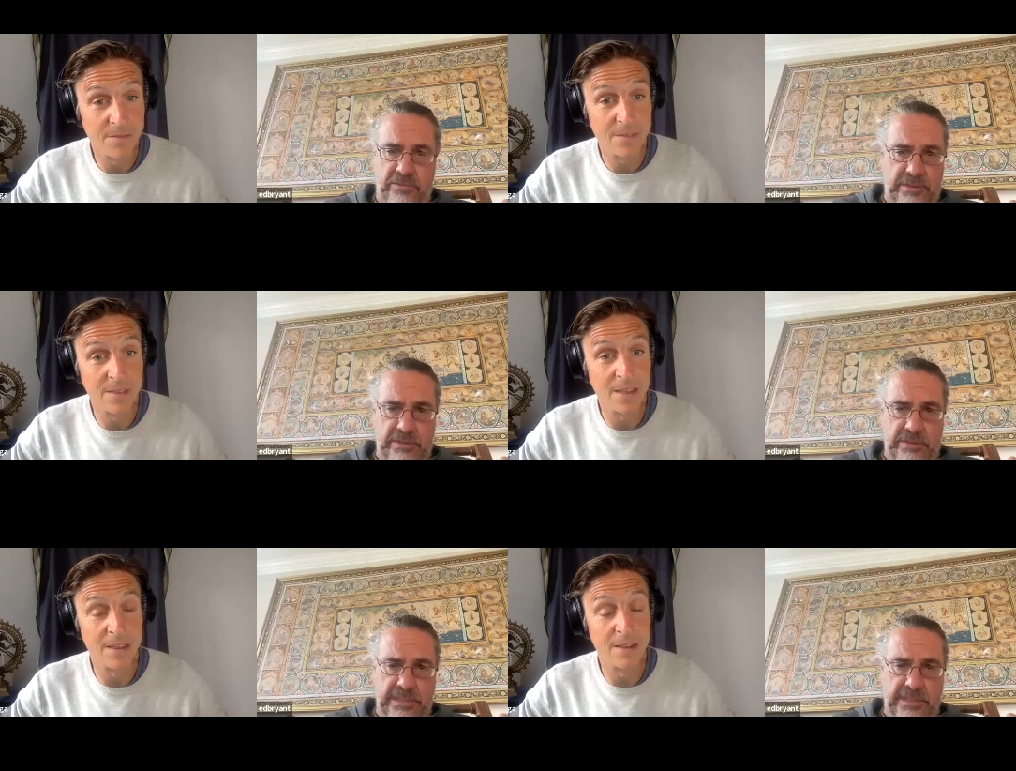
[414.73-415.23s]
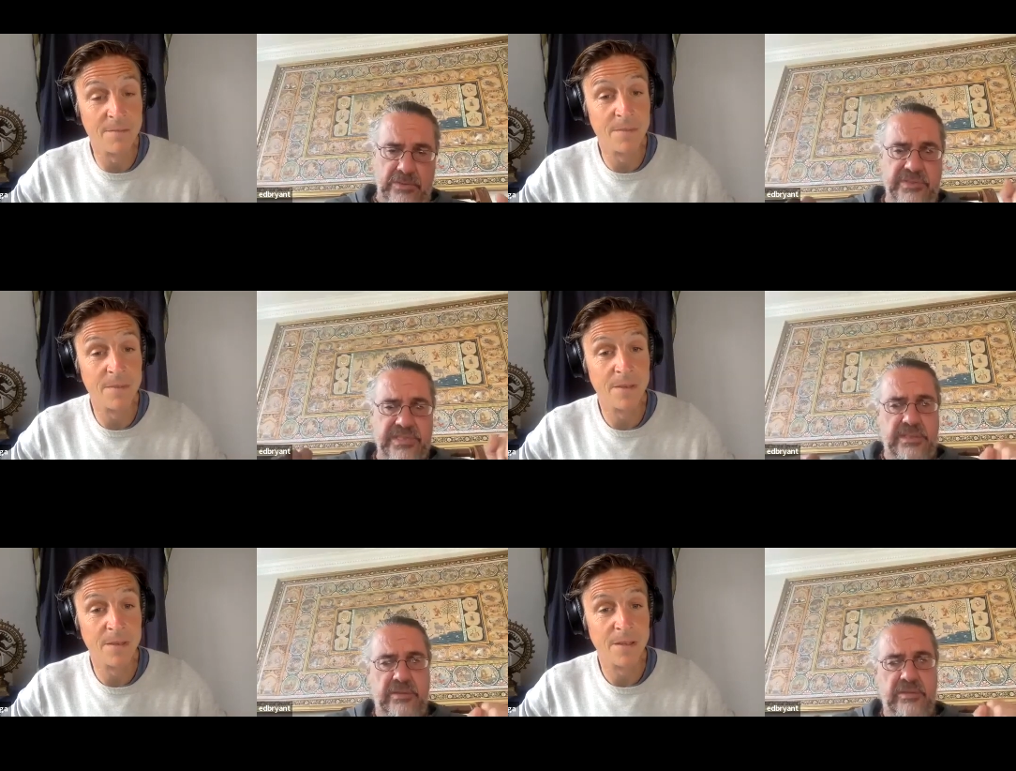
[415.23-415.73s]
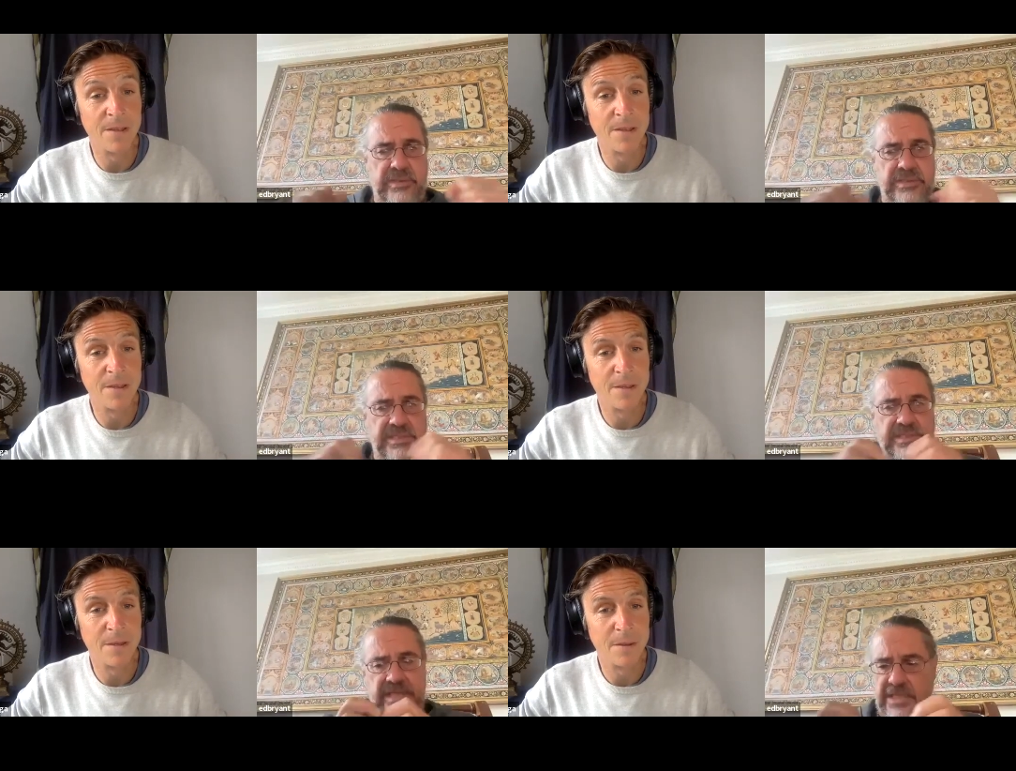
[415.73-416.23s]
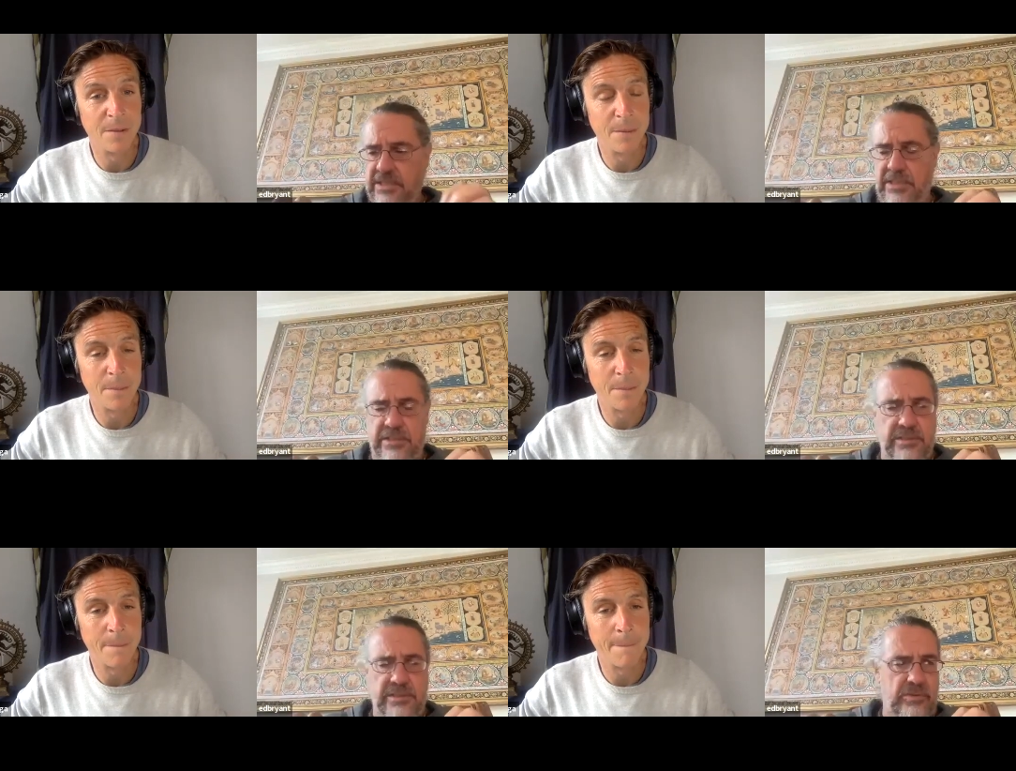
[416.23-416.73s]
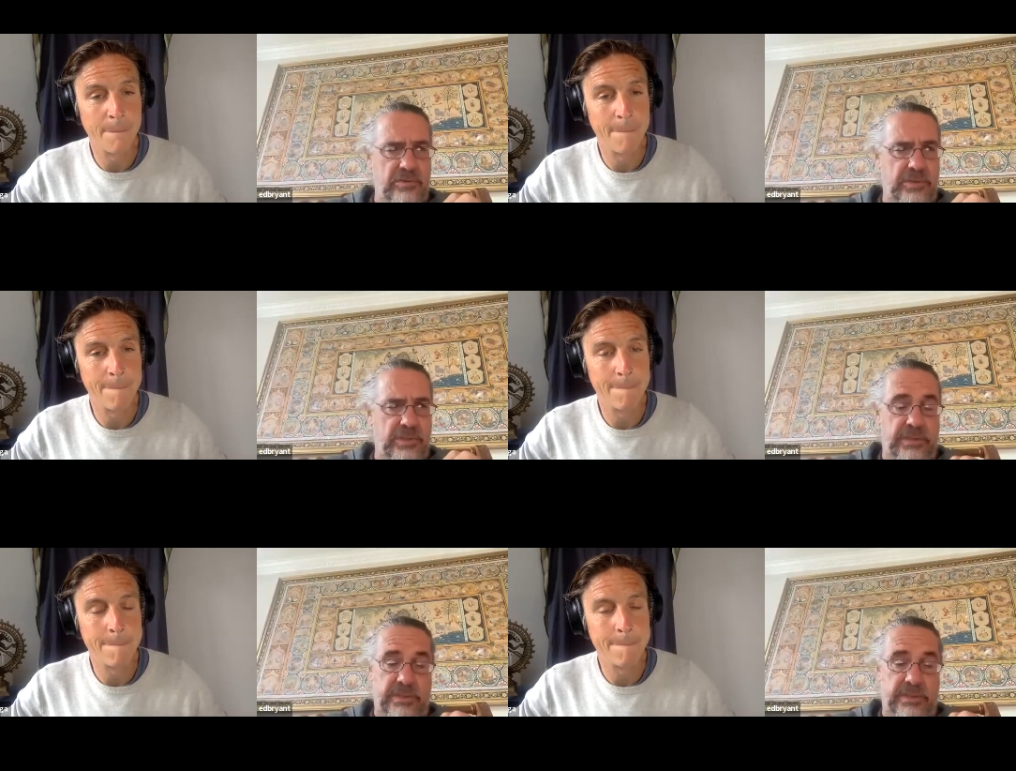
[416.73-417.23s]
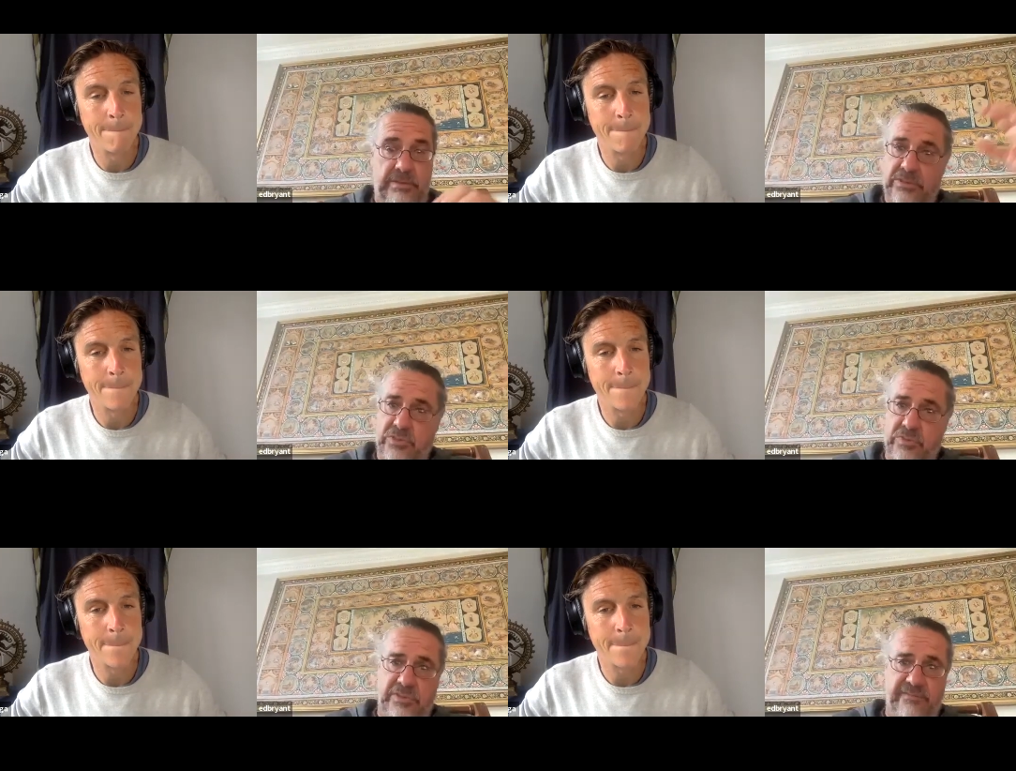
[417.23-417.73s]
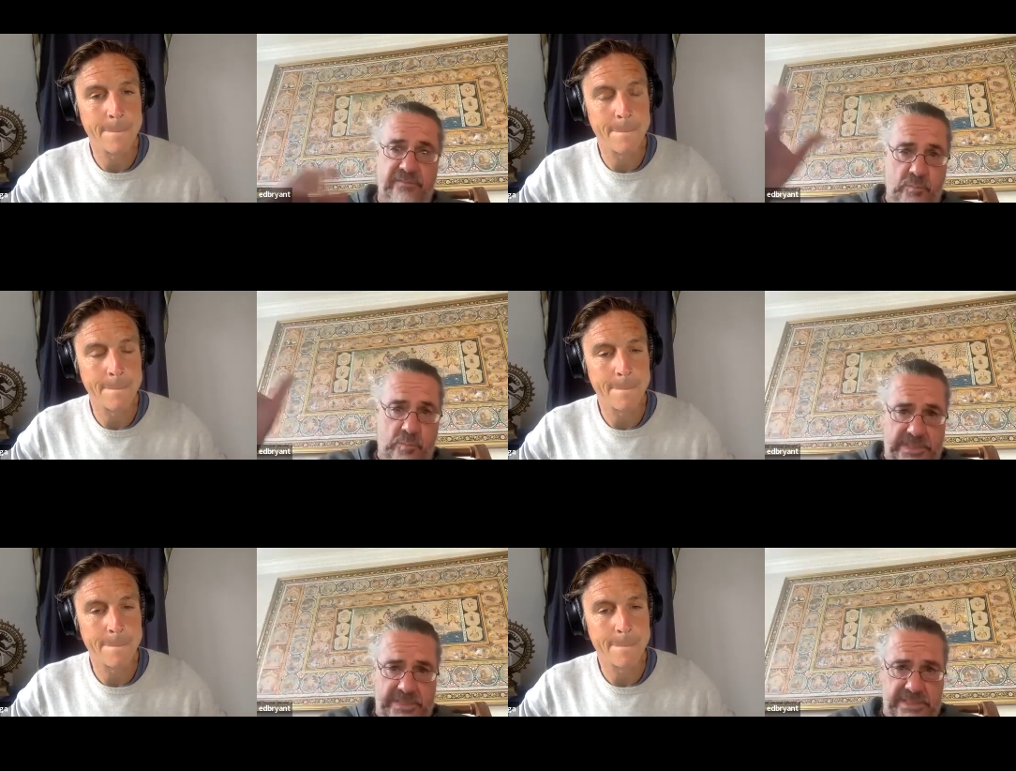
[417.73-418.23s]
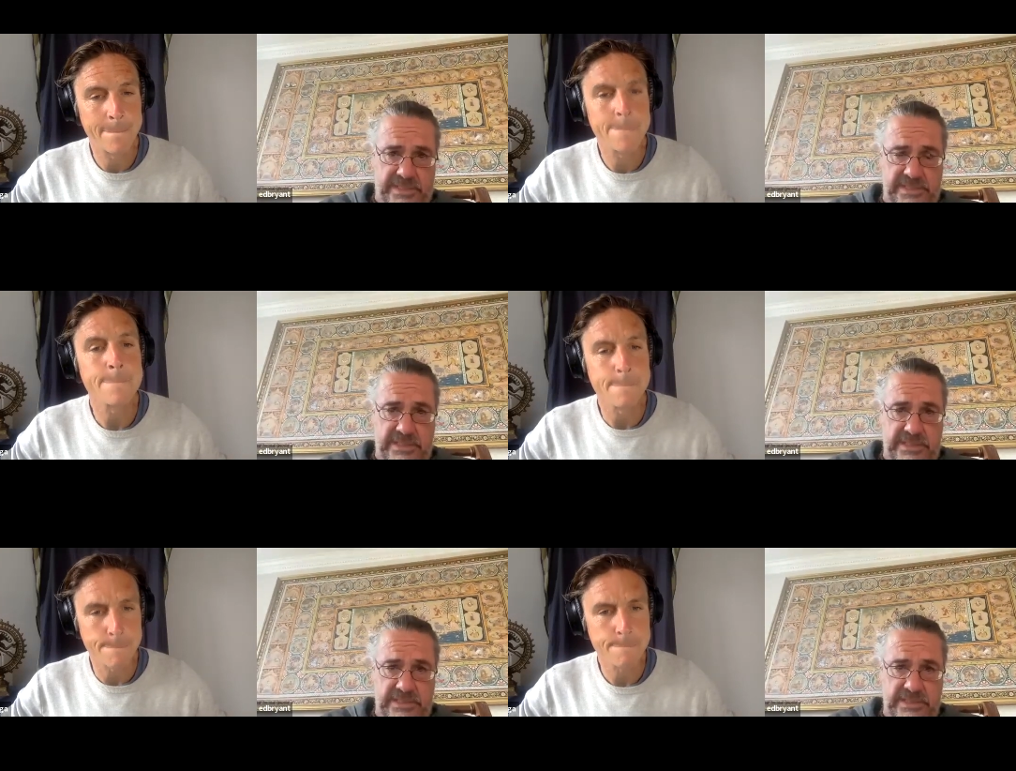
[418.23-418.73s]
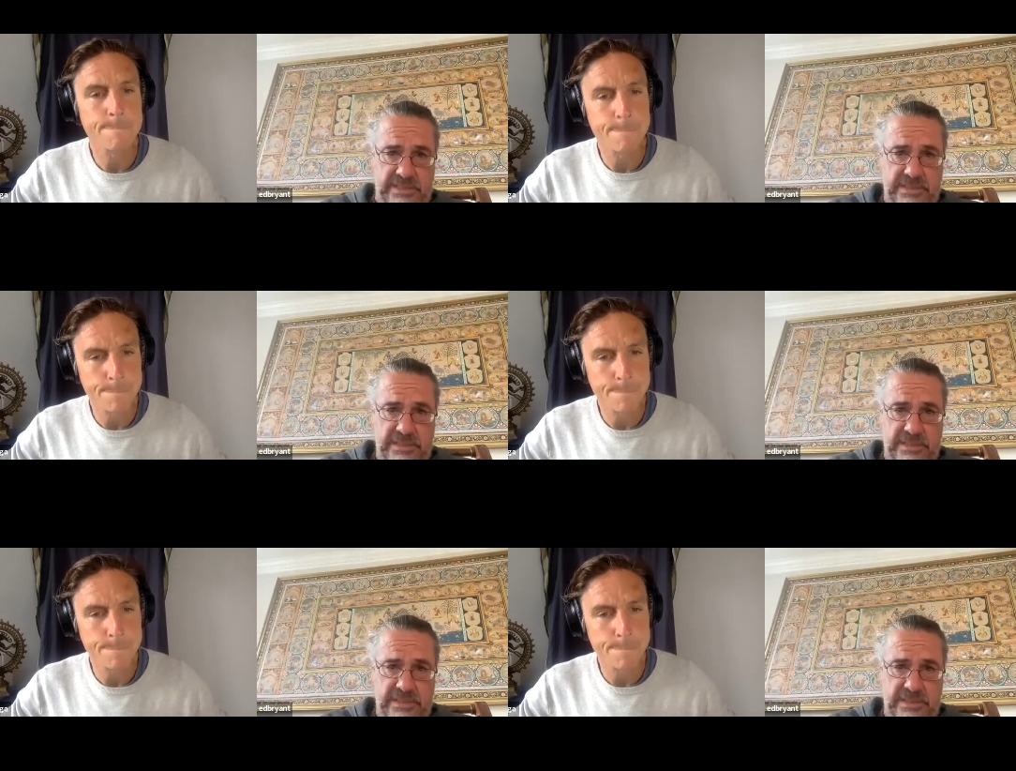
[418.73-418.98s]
Speaker 1: Yeah, yeah. You, you can take that Jnana Yoga in two different ways in the Gita